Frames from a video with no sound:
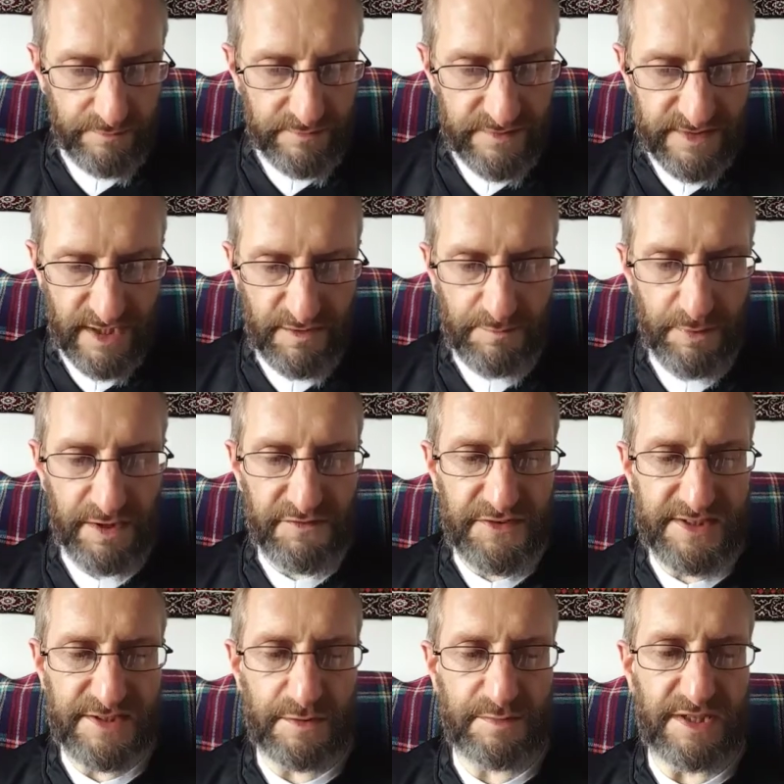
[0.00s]
So I've put, if
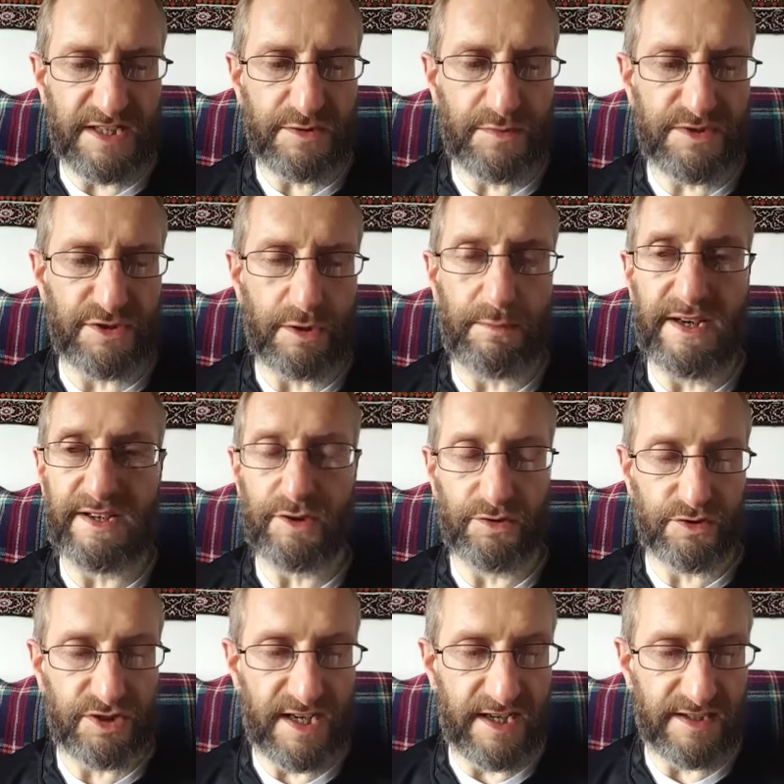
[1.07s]
the subject was not Michael
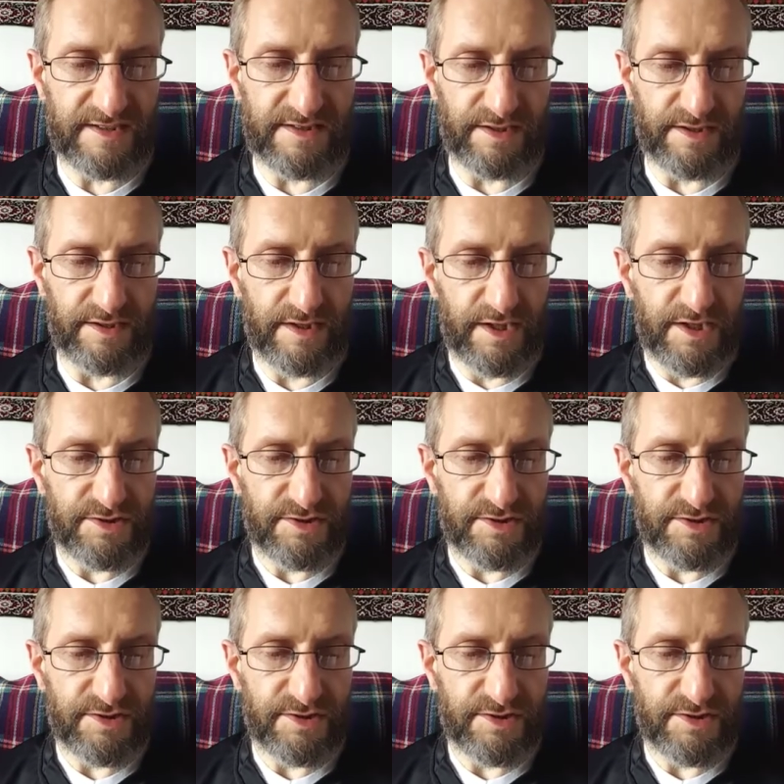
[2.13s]
Jackson,